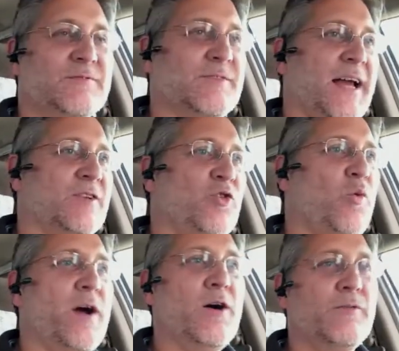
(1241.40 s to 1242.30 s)
like
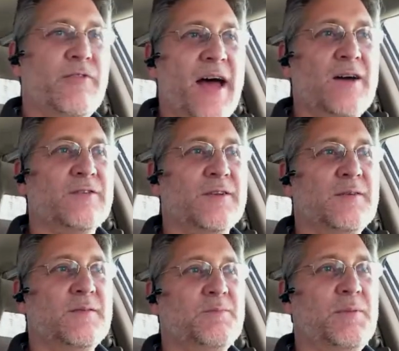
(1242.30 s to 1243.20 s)

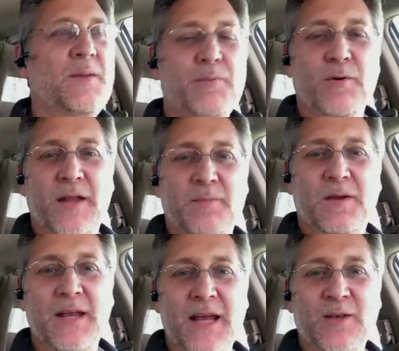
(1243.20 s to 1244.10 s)
12,000 people that I'm
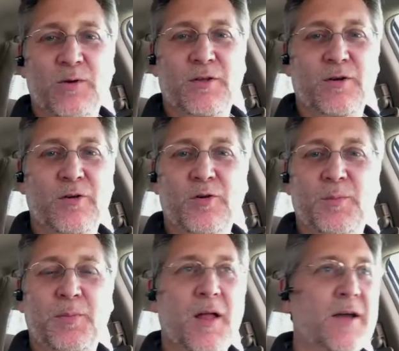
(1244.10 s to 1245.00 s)
connected with on Google
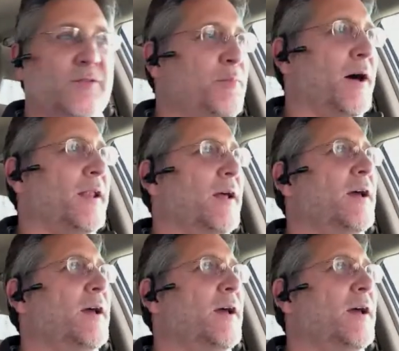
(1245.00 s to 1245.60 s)
Plus, but